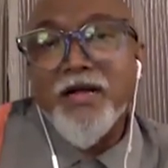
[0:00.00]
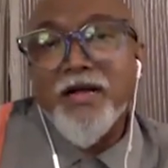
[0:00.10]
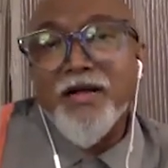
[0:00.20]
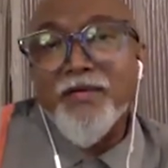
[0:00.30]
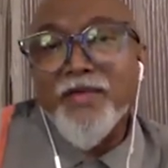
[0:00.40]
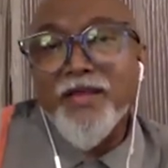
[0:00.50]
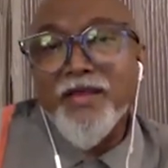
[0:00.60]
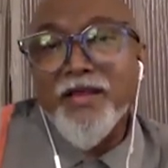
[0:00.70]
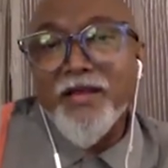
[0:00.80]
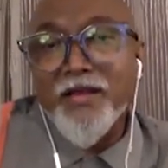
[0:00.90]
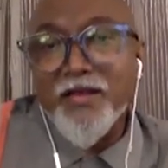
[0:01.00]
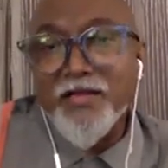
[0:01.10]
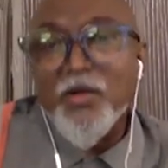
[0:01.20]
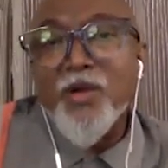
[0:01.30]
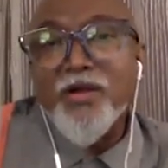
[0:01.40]
uh, we,
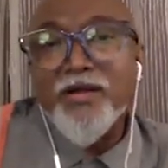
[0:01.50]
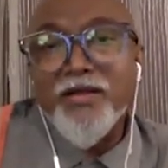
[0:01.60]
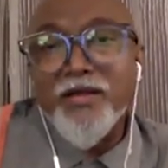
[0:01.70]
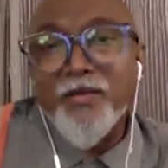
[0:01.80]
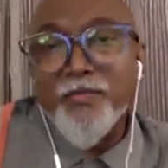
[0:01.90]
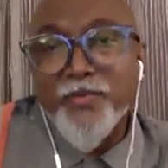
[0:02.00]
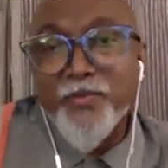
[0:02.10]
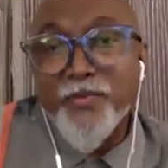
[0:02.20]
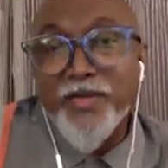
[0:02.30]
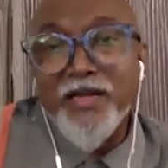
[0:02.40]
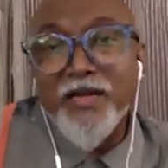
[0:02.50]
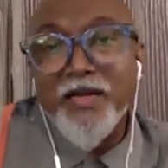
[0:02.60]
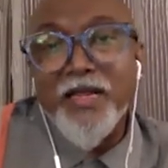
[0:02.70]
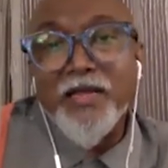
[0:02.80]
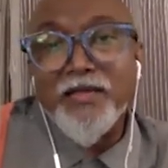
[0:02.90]
it's already a prepared
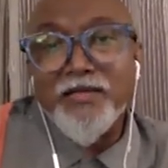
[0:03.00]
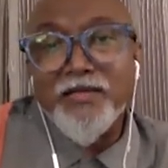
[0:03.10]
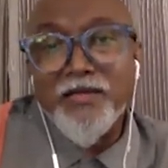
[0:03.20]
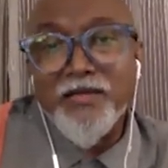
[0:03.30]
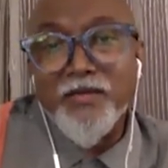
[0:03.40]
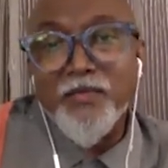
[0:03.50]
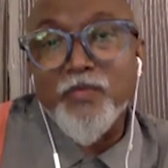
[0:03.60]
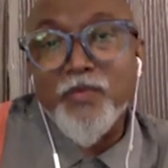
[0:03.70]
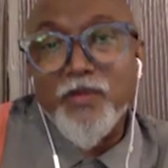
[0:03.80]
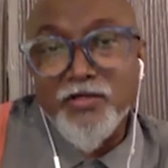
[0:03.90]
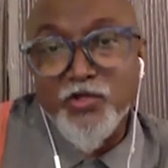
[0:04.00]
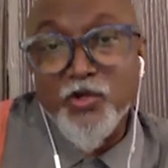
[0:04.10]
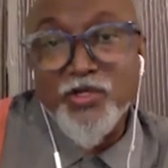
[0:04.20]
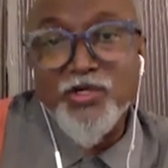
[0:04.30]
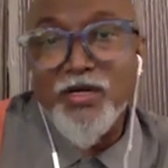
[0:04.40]
land um,
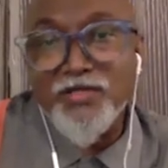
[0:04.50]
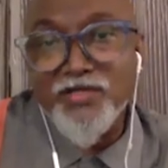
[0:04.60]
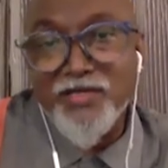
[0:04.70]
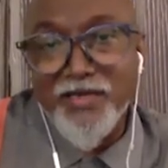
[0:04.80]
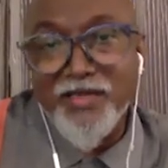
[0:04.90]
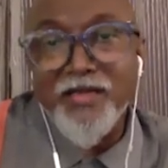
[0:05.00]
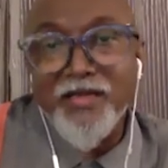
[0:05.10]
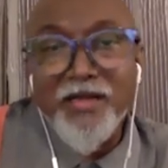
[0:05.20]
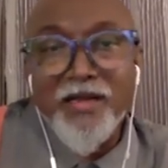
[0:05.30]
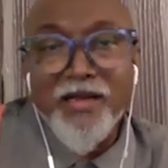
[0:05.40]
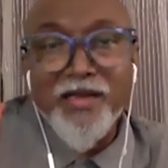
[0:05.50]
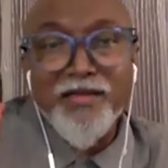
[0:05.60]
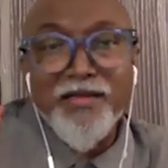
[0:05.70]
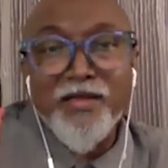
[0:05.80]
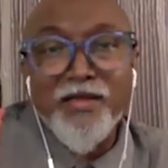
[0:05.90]
sociologically
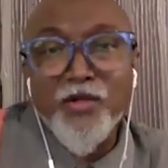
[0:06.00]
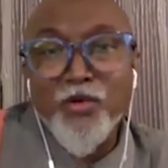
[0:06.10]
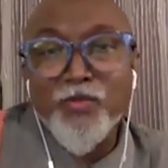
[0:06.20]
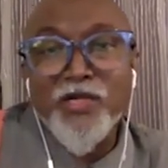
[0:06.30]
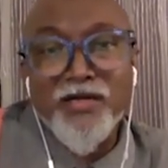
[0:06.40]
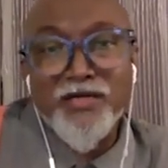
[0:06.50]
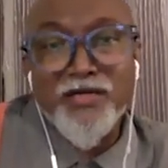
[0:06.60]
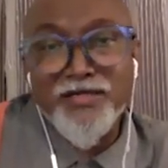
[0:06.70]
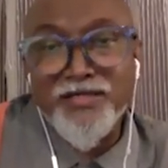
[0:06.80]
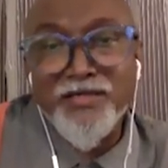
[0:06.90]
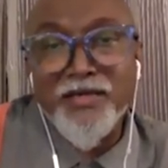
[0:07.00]
and the uh, human condition.